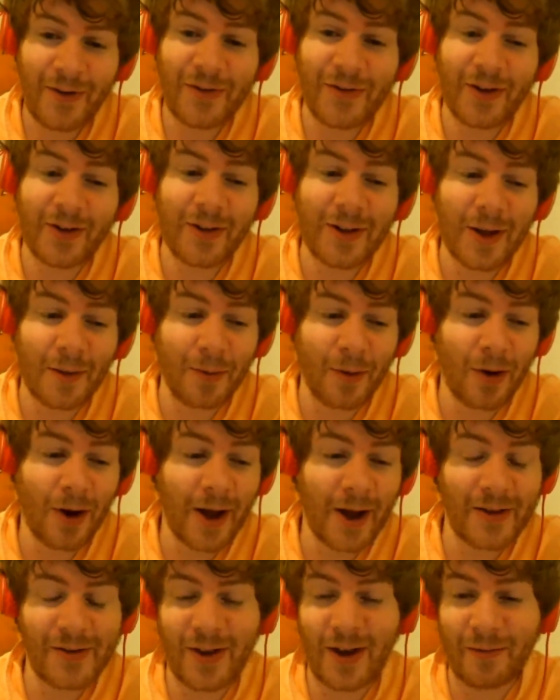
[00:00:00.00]
physically
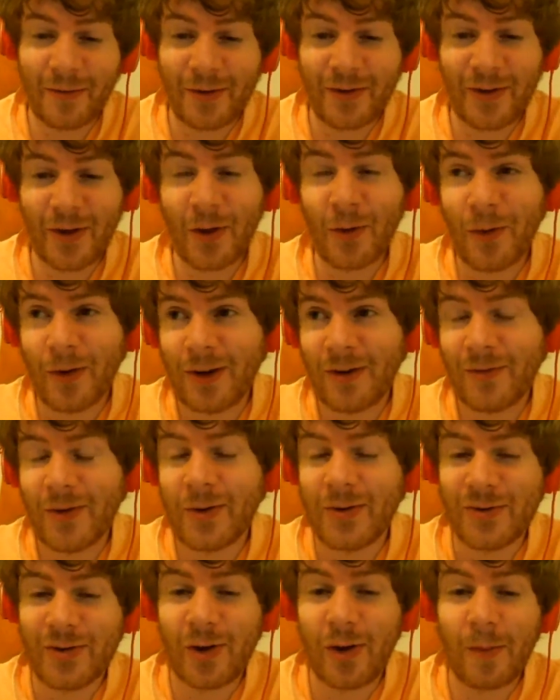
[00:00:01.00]
apprise every single one of
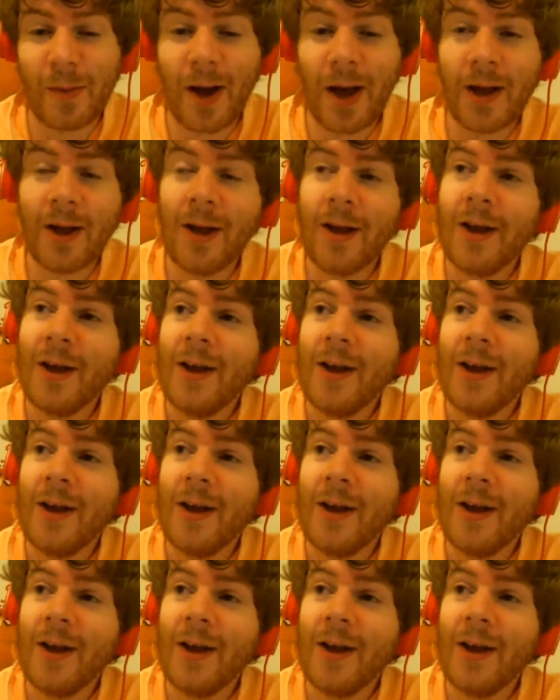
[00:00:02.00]
you as you go by.